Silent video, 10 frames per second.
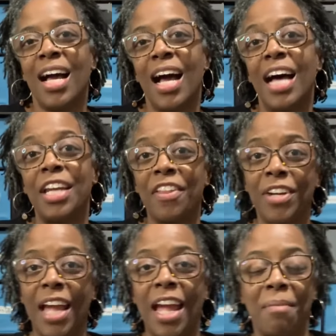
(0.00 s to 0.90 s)
another
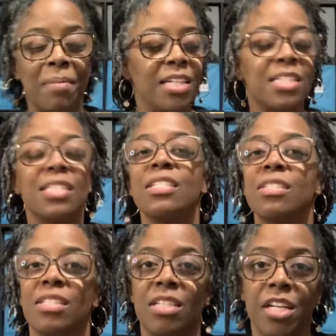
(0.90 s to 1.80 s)
game
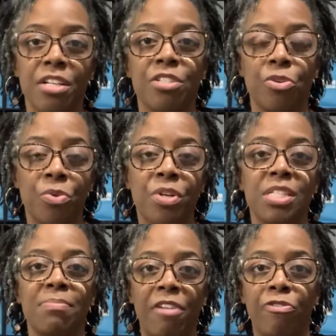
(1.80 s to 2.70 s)
geared
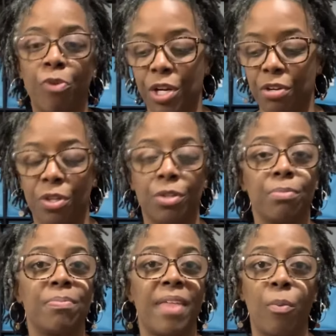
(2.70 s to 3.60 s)
towards my
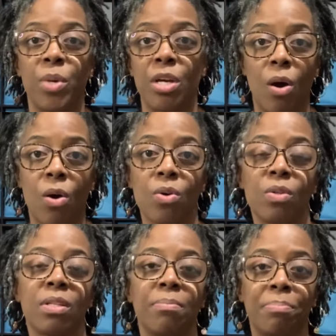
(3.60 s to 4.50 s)
four-year-old that we
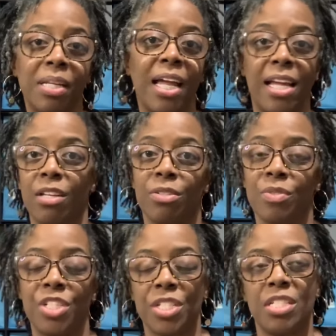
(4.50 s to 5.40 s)
all play though
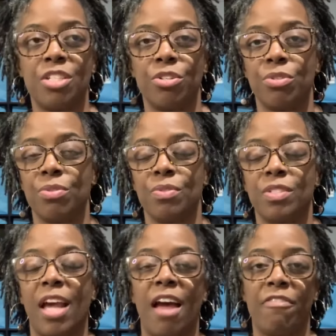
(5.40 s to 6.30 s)
just to
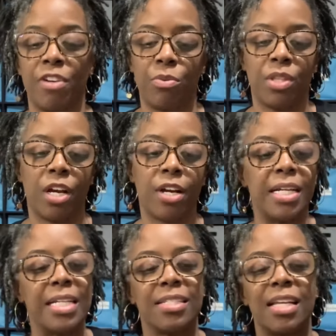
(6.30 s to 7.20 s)
to have fun with her
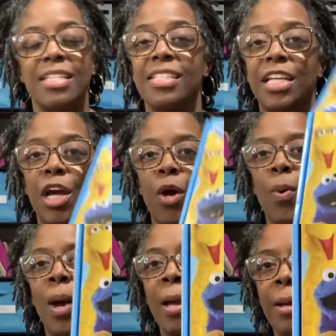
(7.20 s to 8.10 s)
is
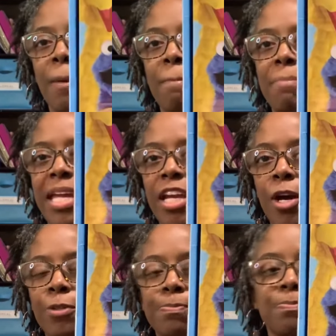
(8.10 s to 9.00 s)
Zingo
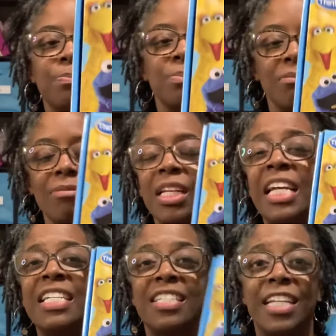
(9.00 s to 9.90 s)
Bingo.
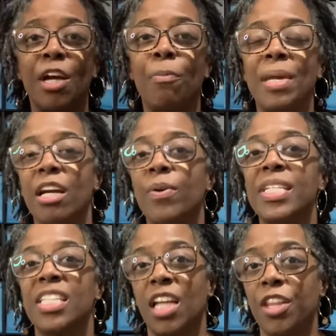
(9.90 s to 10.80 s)
Zingo Bingo
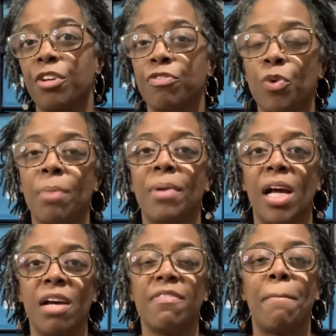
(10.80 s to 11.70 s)
is another form
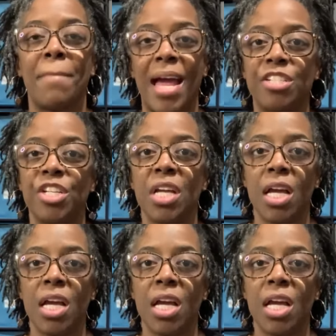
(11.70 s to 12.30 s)
of matching